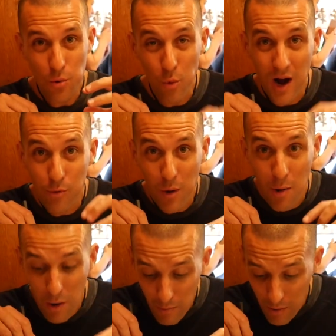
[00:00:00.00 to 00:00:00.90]
Wow,
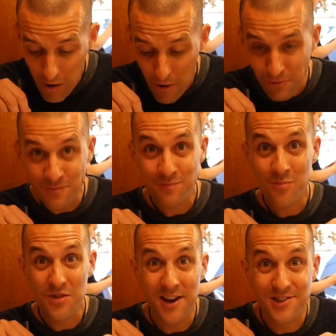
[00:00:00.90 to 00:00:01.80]
wow, wow, wow, wow.
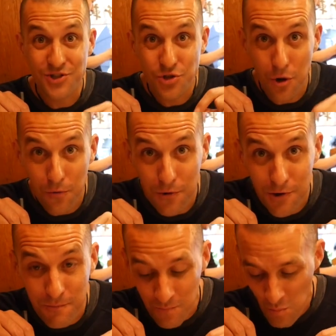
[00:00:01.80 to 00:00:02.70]
That is so good.